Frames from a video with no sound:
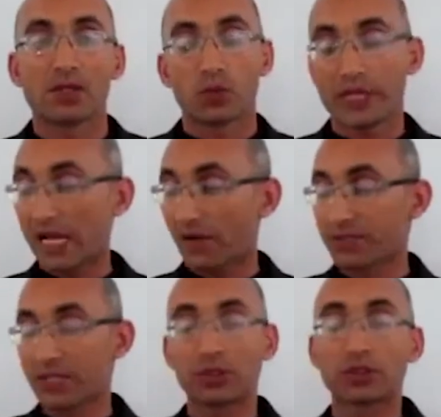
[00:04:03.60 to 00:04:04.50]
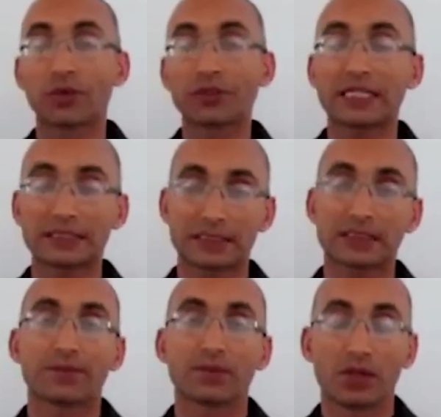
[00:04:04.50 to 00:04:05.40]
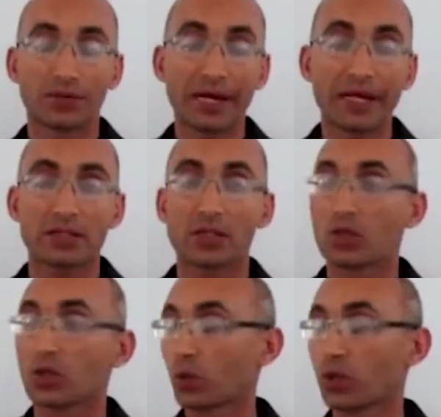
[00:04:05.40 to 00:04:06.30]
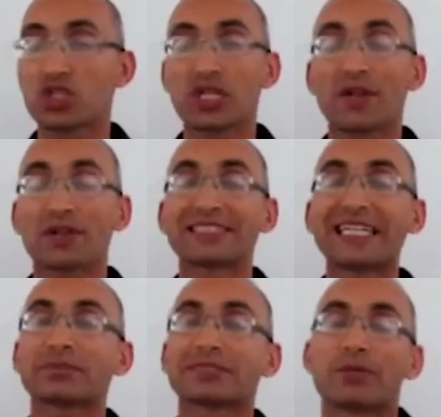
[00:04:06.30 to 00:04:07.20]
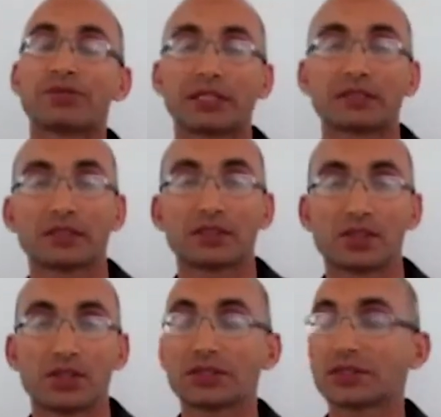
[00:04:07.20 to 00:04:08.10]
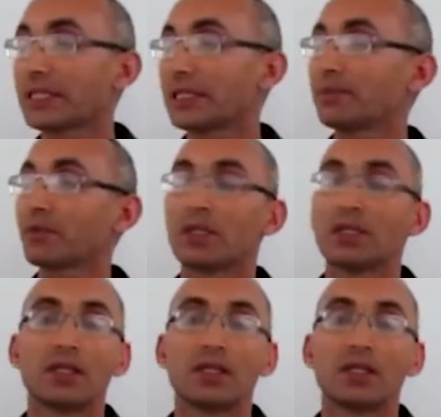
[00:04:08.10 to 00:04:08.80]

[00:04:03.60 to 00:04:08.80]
We have some literary texts, which share the same subject, the same